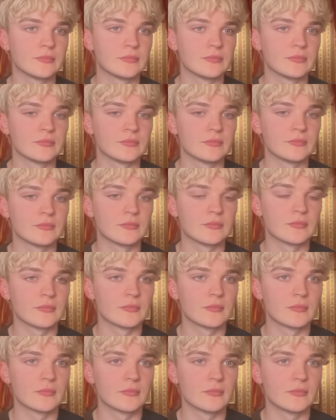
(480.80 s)

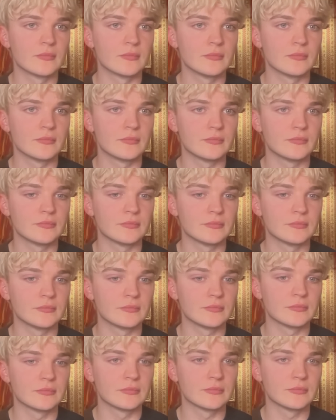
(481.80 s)

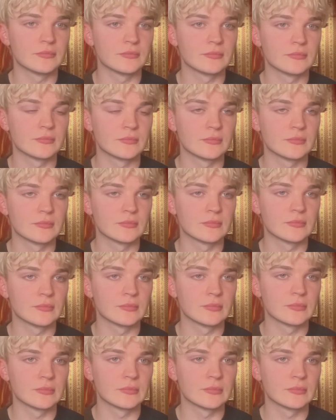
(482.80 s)
(silent)